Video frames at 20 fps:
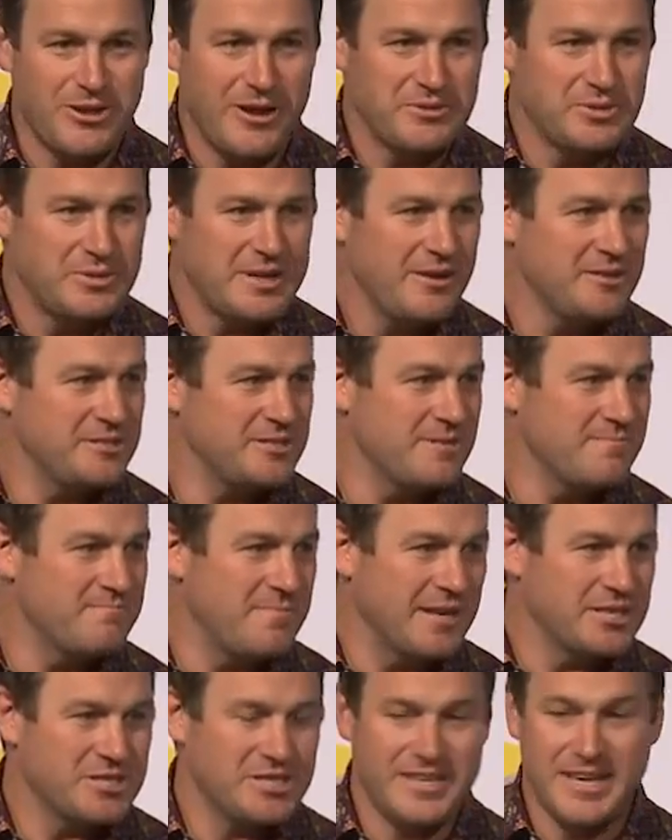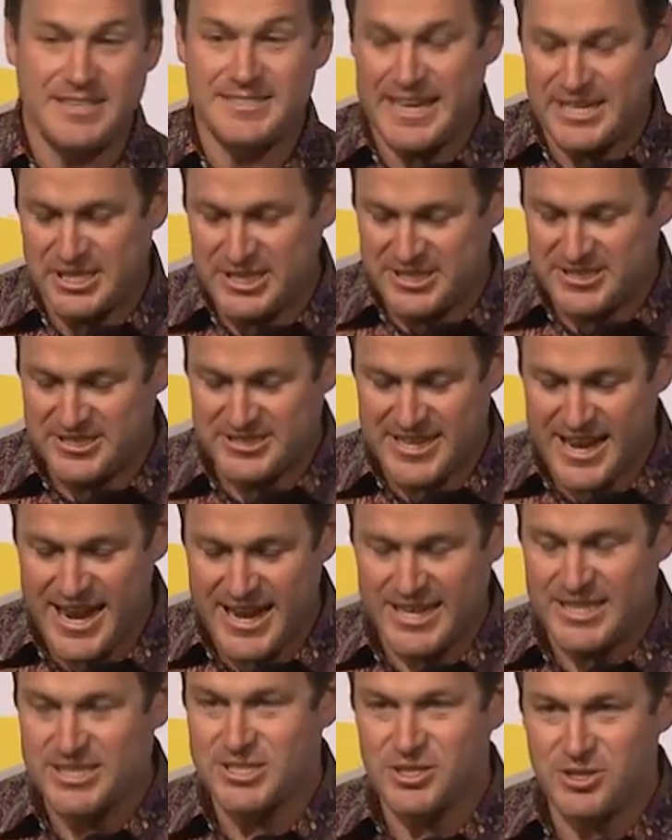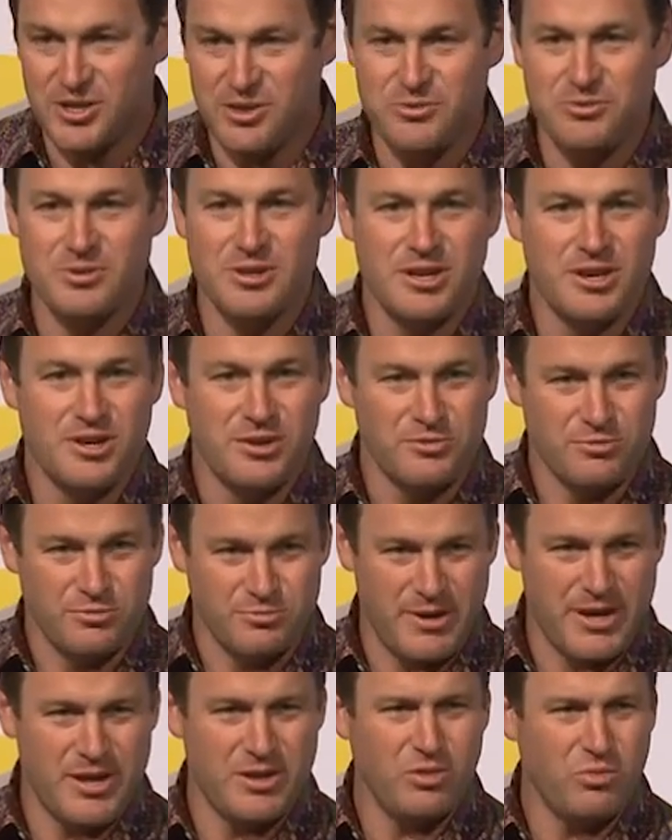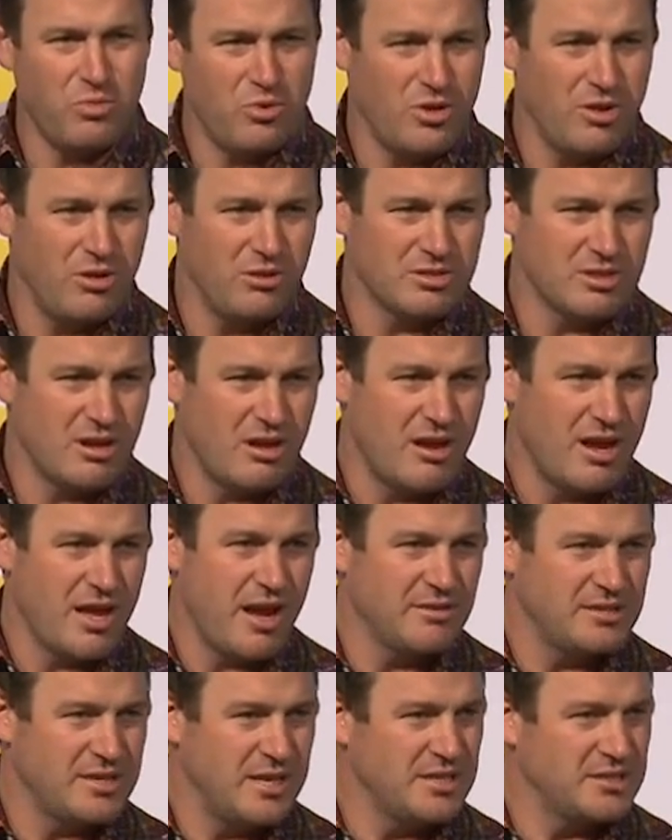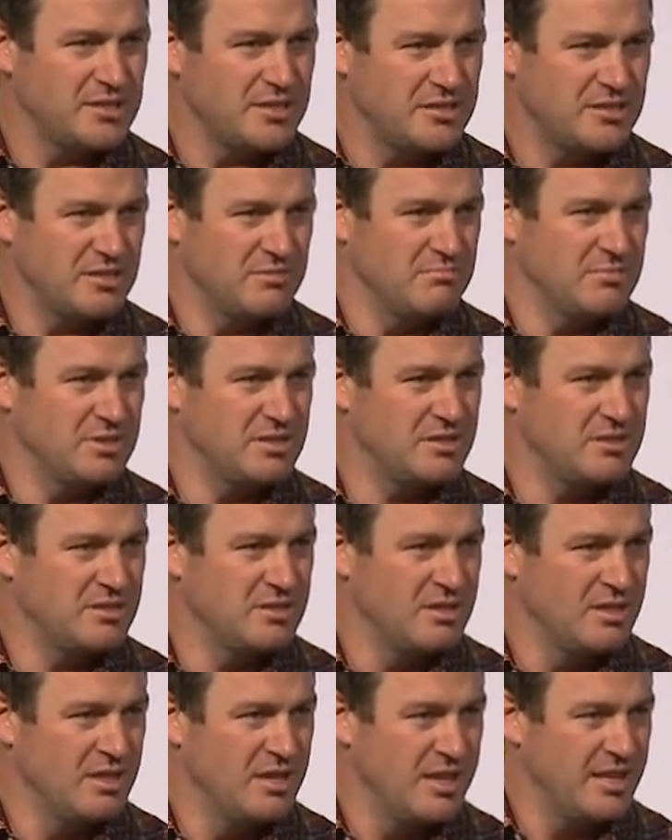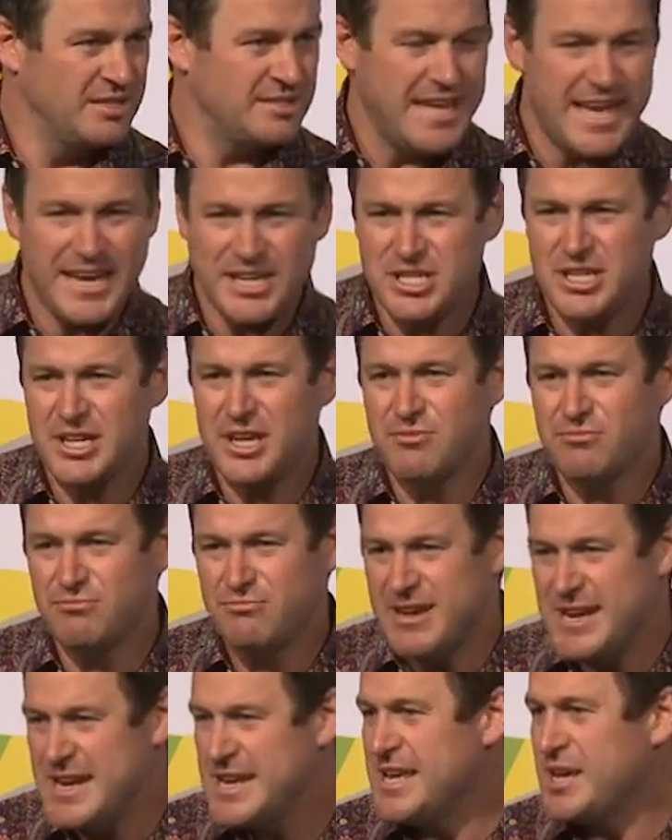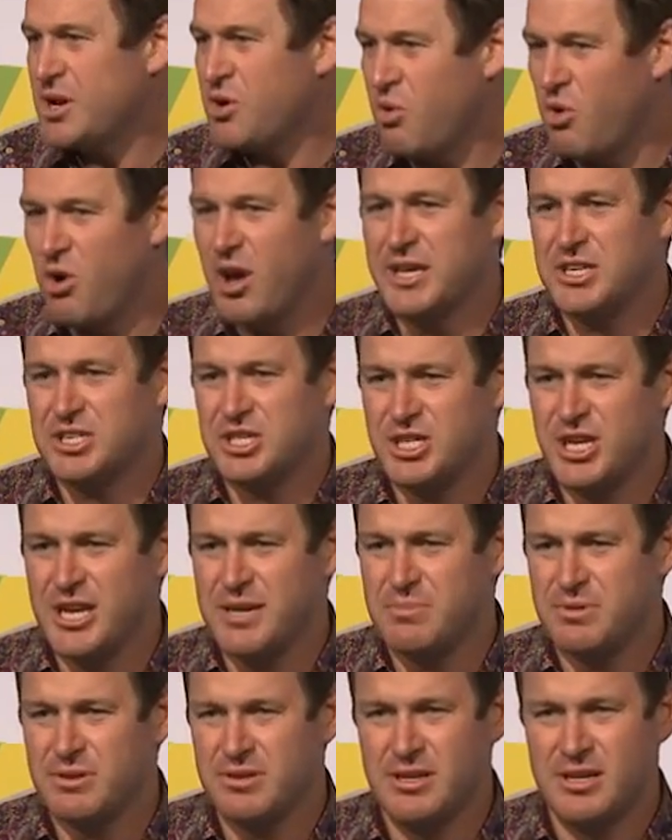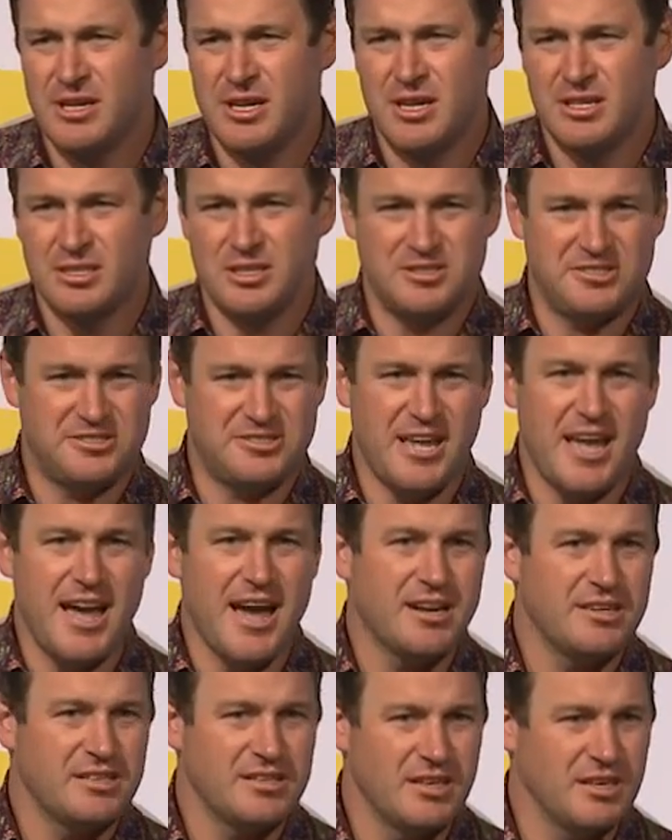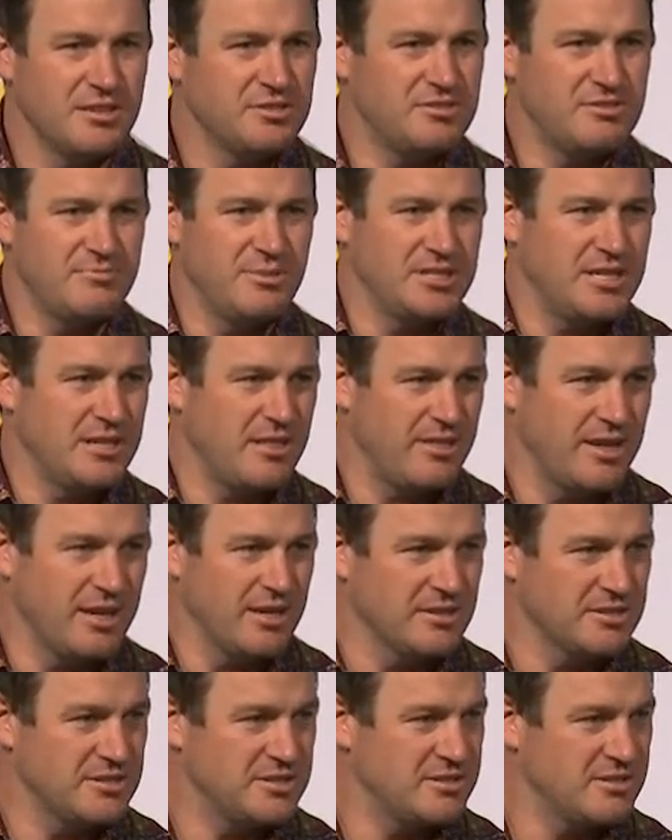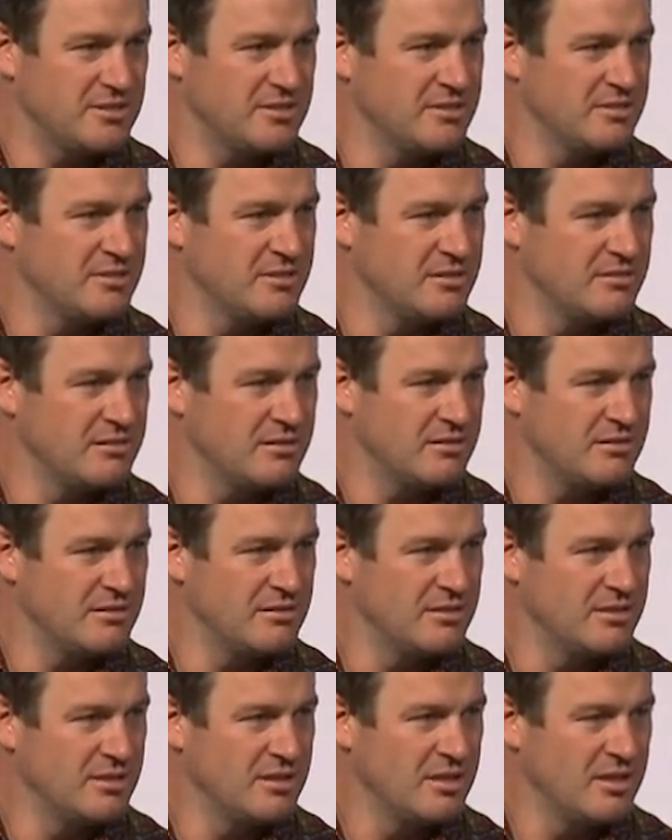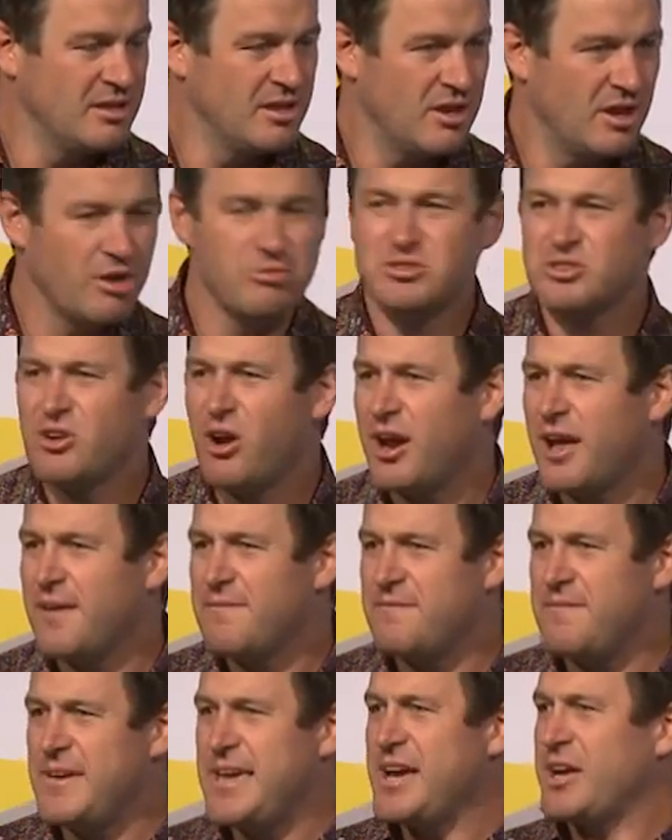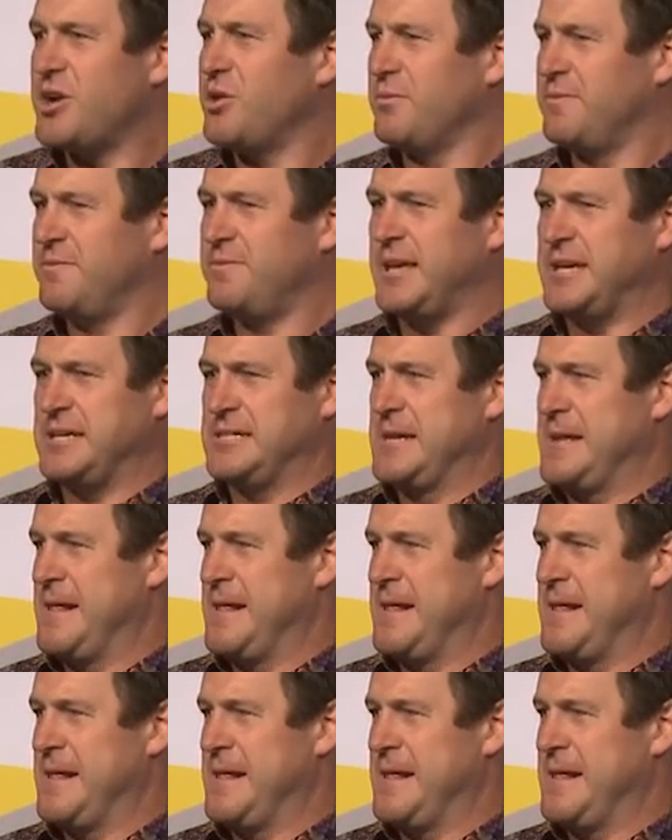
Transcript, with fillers: We're now using a bunch of these actually starting to do real-world IoT systems. It's actually really quite cheap to start instrumenting things. Who's got a vehicle fleet?